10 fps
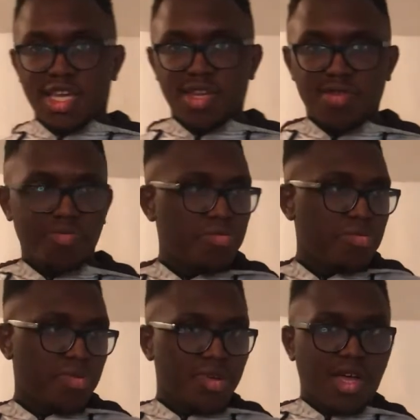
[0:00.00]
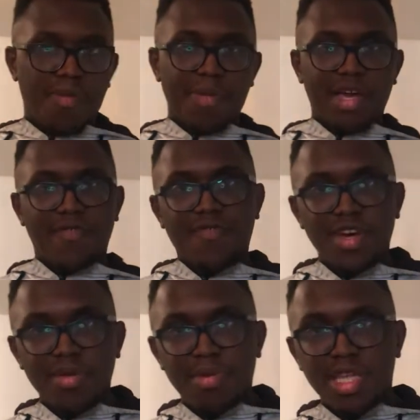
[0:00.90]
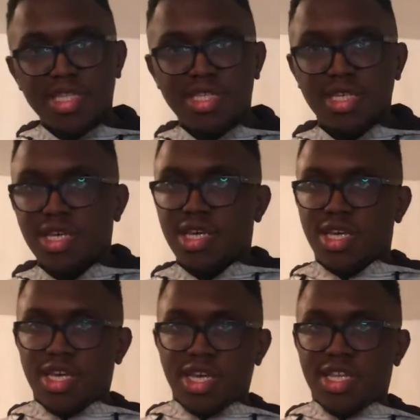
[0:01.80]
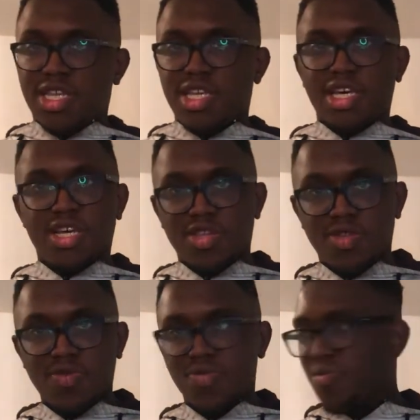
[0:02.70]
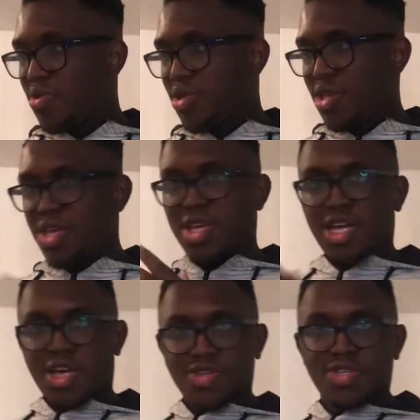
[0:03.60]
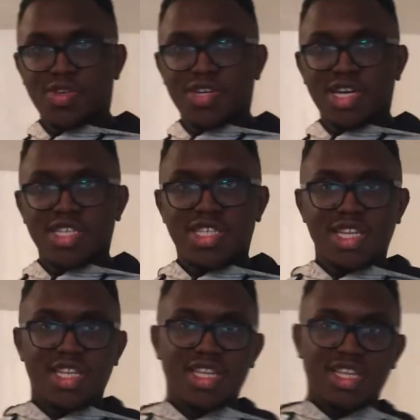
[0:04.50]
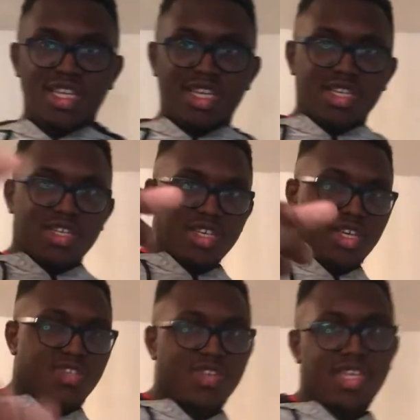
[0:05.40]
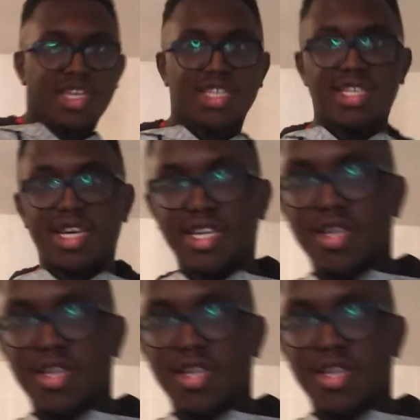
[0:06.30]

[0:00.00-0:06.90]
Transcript: then come back in 30 minutes. And then yeah, I'll see you guys then. See you guys on the other side.